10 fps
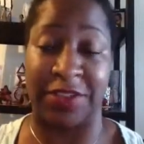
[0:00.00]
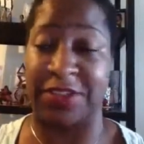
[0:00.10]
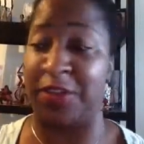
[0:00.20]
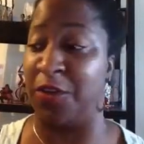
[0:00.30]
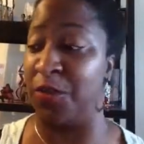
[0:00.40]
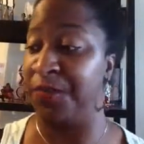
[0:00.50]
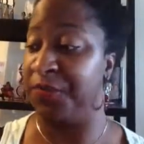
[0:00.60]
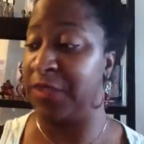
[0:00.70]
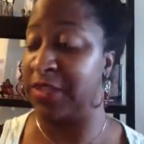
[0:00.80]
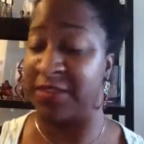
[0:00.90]
So
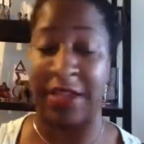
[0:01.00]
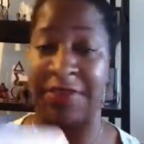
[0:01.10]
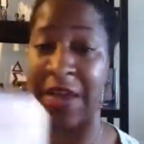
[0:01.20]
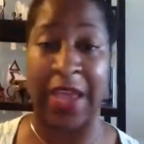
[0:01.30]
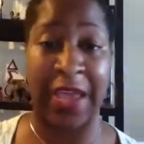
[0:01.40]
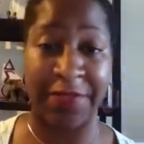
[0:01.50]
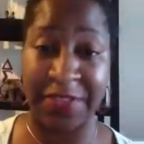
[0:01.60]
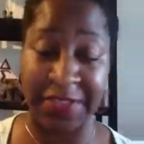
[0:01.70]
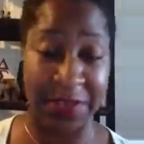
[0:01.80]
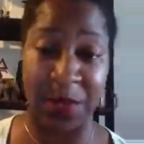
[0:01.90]
if I have
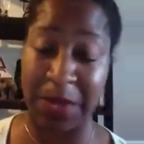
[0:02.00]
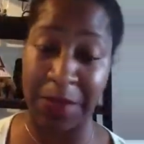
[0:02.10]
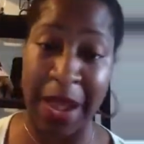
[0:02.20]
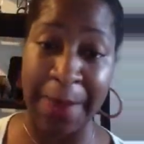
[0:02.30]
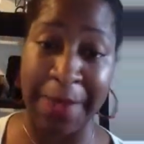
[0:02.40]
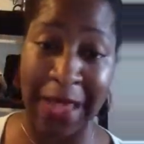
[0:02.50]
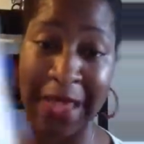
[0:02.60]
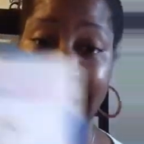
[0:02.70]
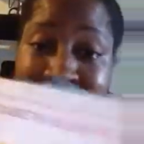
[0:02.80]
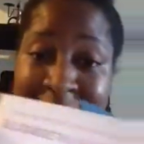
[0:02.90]
this in one of my
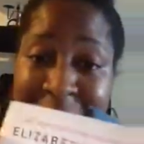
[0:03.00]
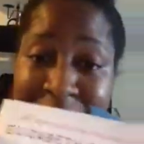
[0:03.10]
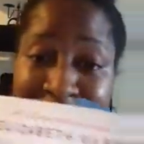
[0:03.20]
bags,